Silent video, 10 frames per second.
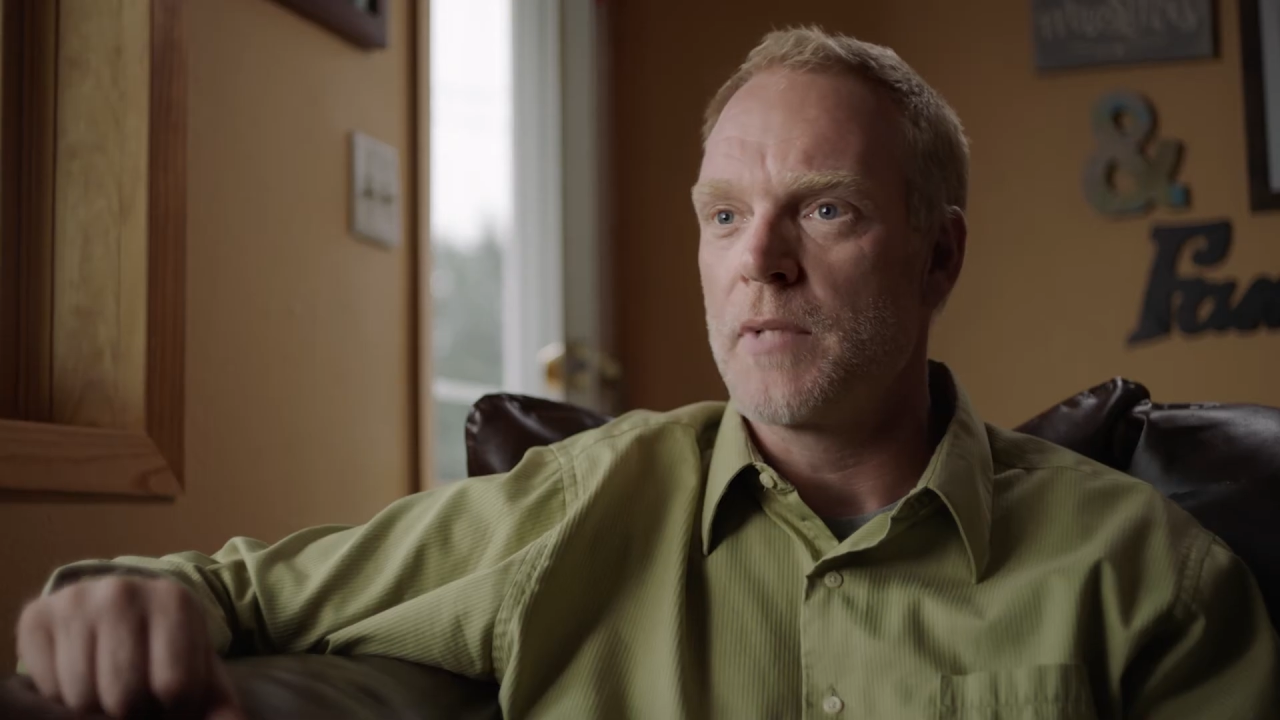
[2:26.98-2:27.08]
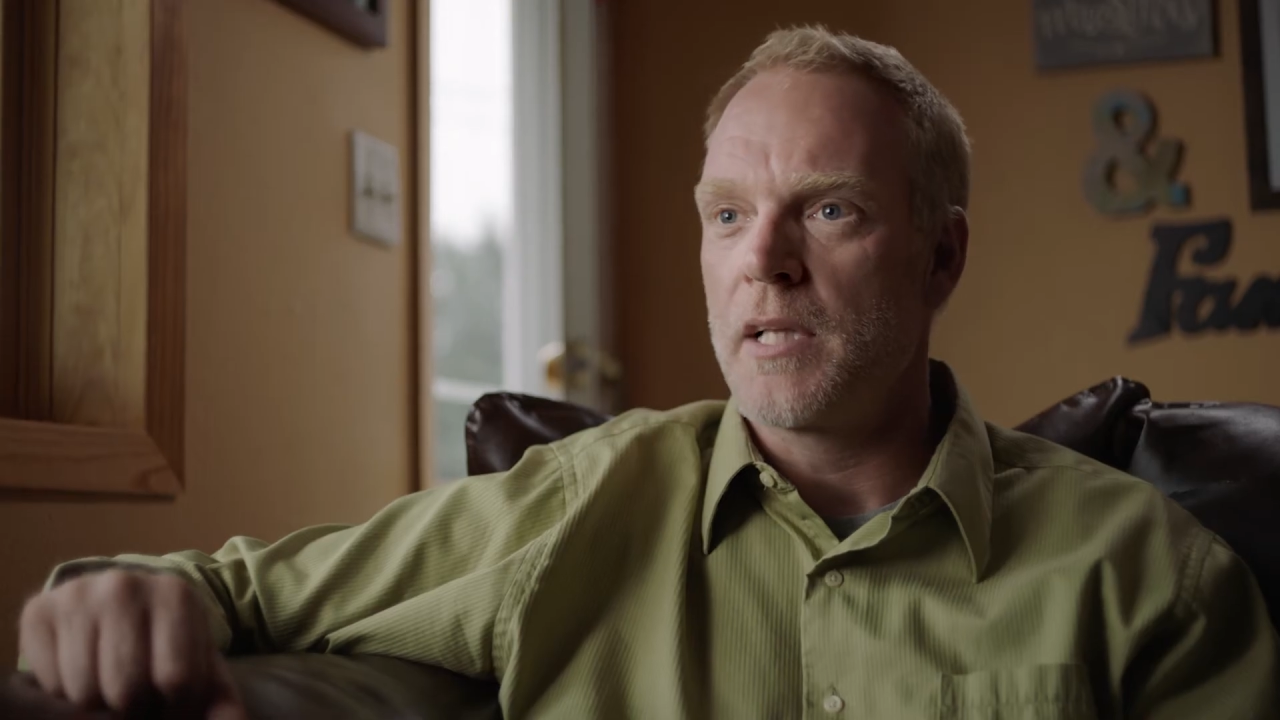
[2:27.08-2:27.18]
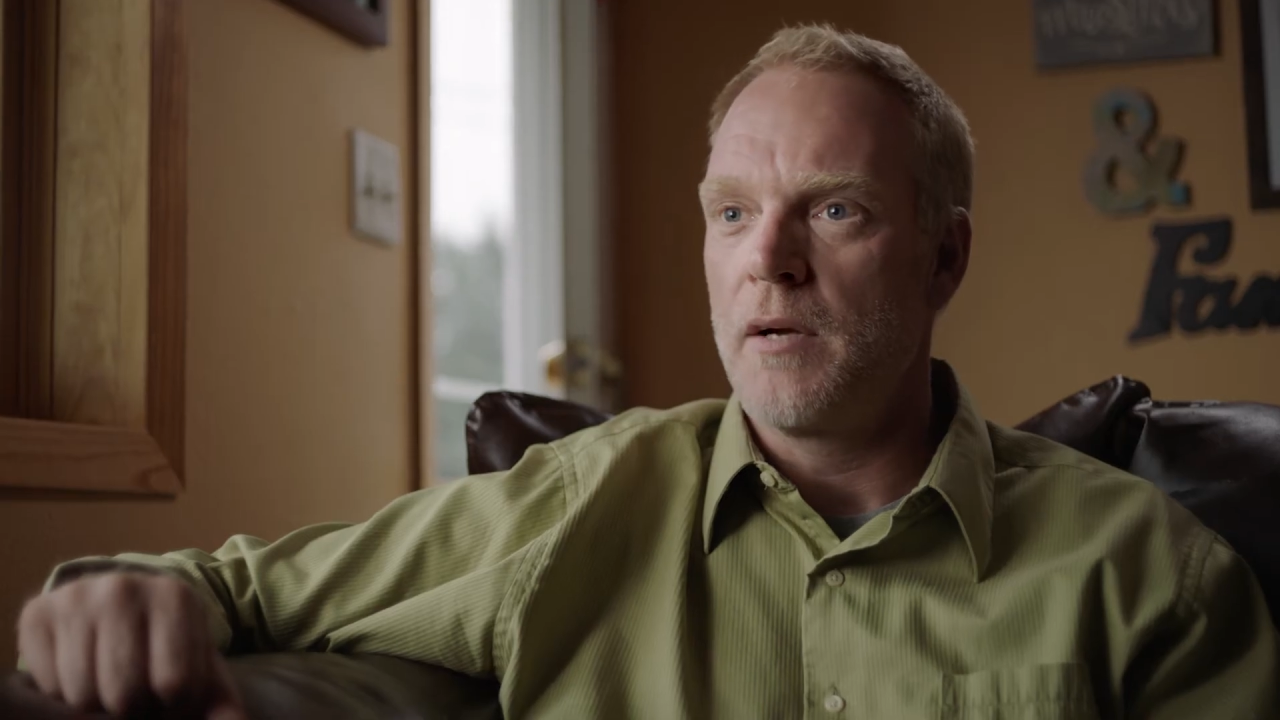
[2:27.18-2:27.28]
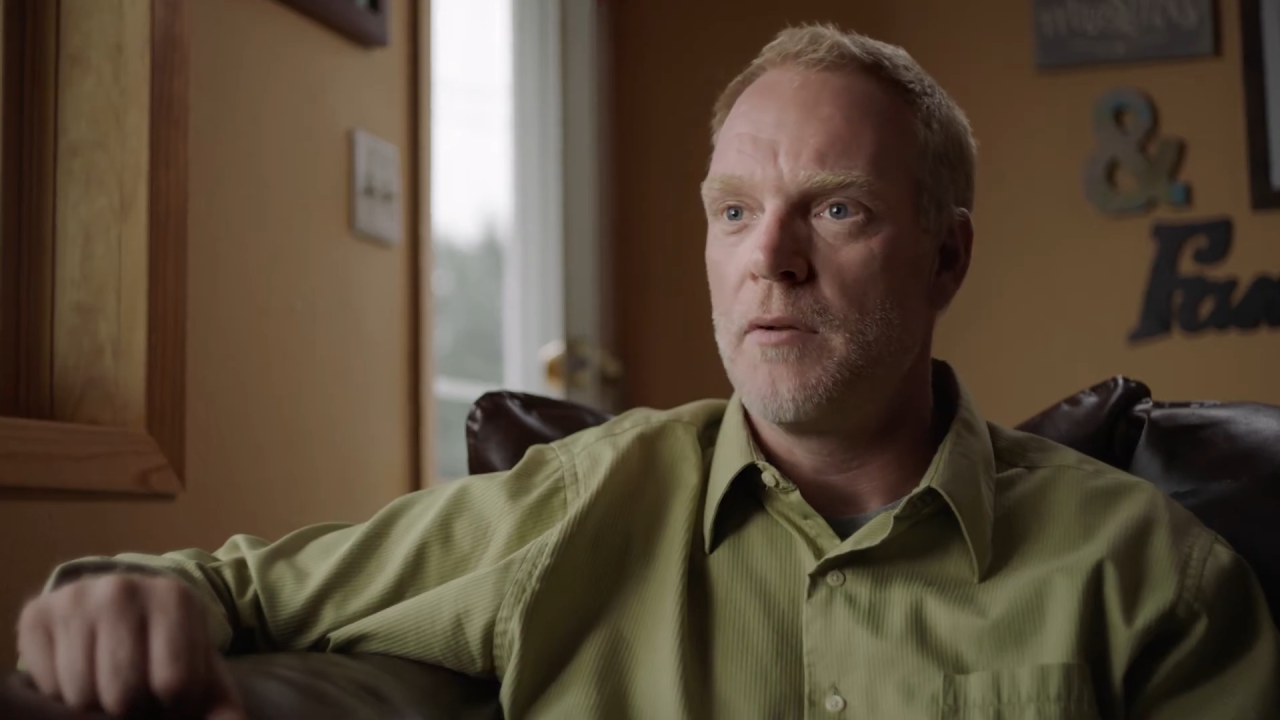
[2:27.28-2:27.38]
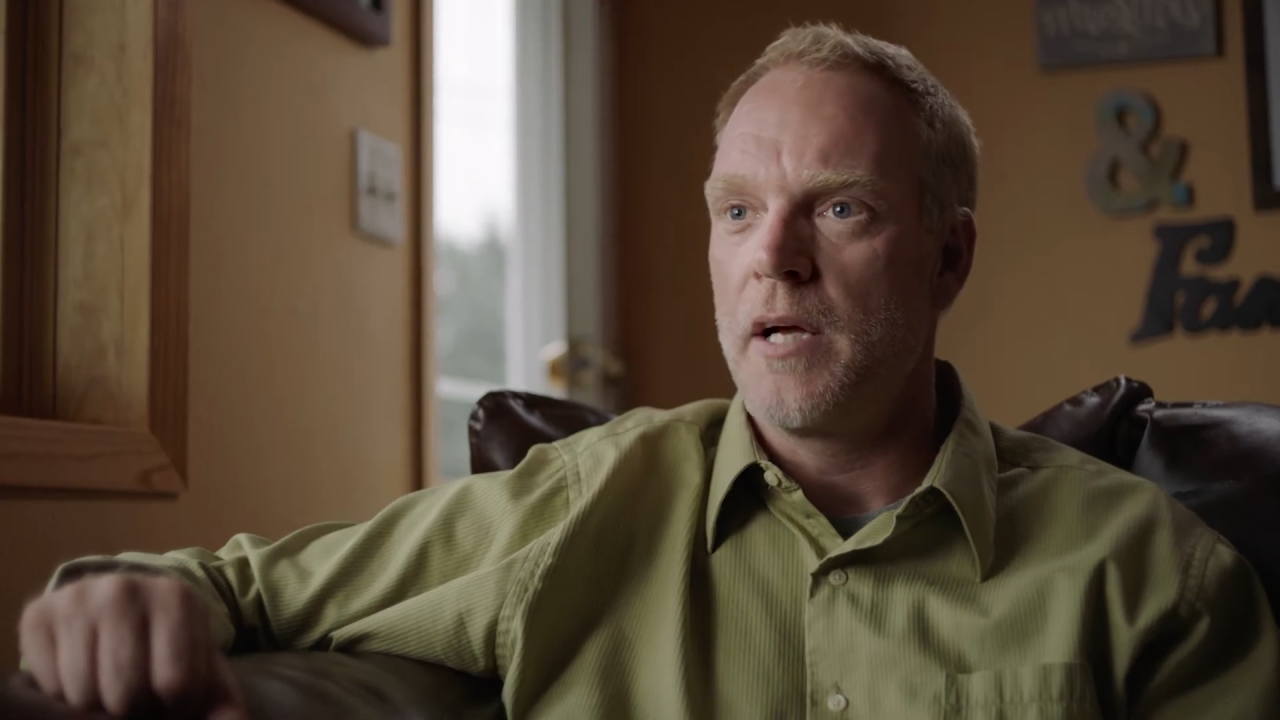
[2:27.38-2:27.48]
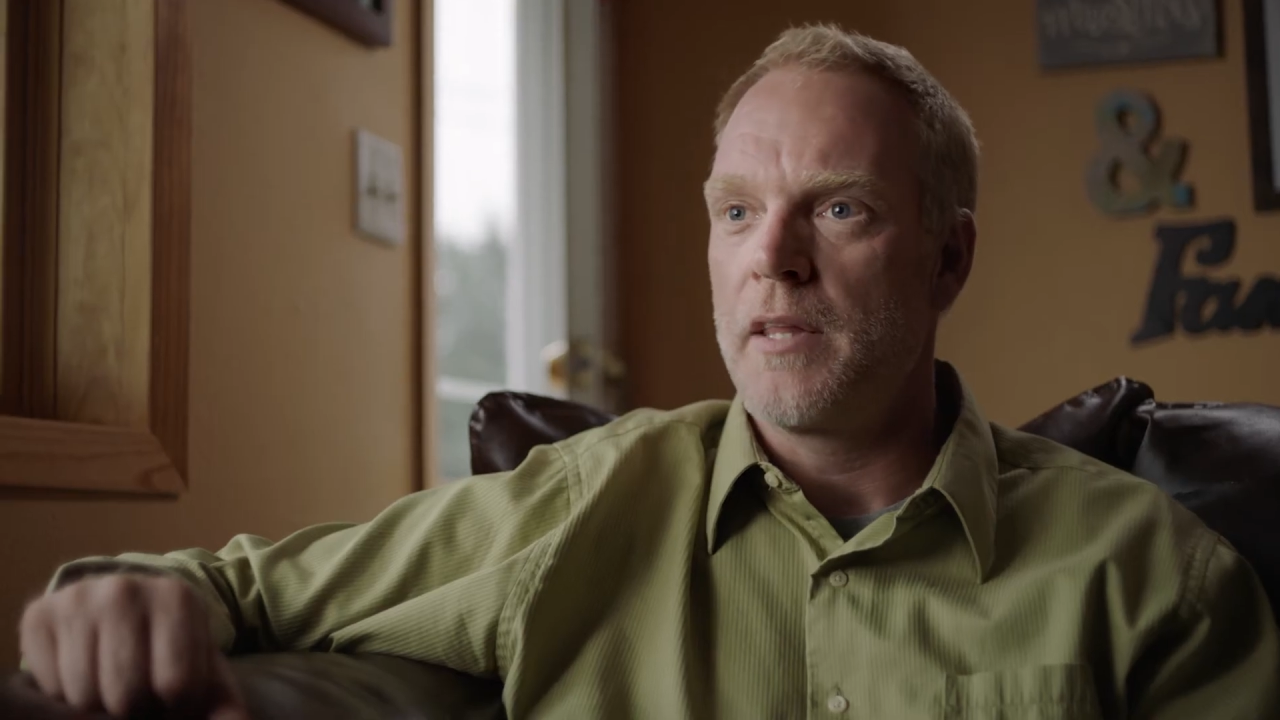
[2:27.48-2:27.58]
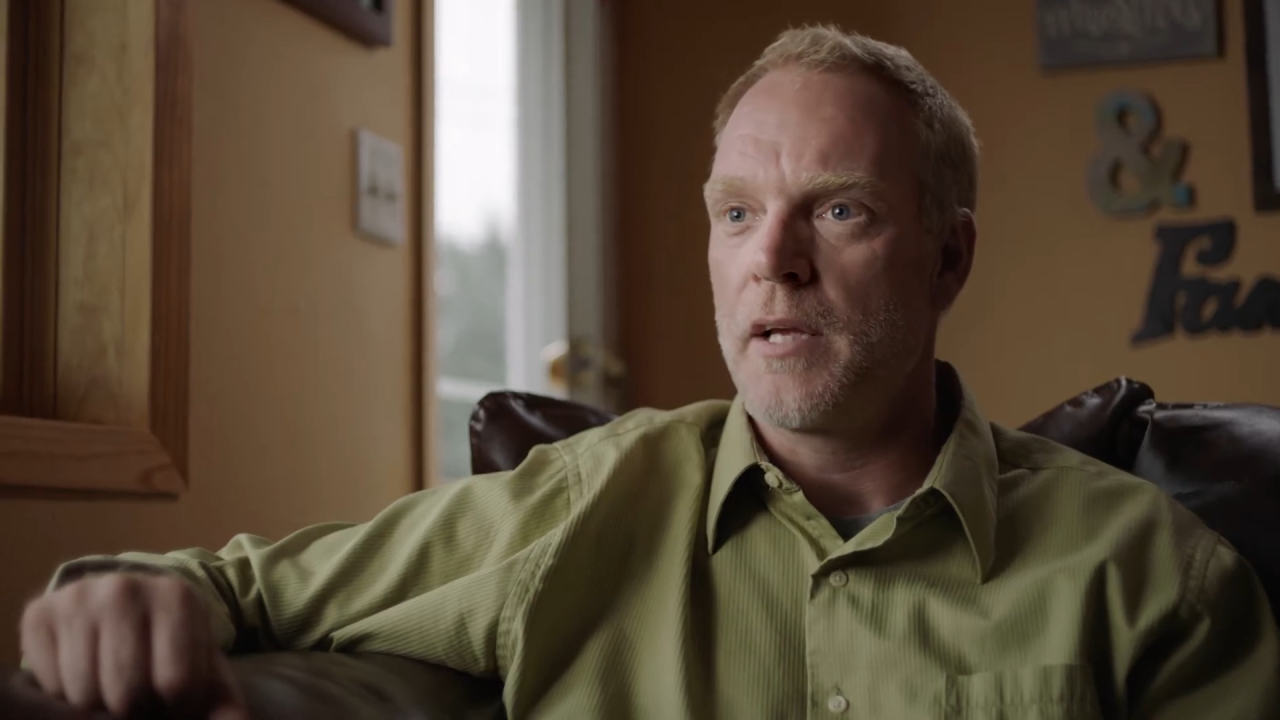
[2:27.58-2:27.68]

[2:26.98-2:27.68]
something that I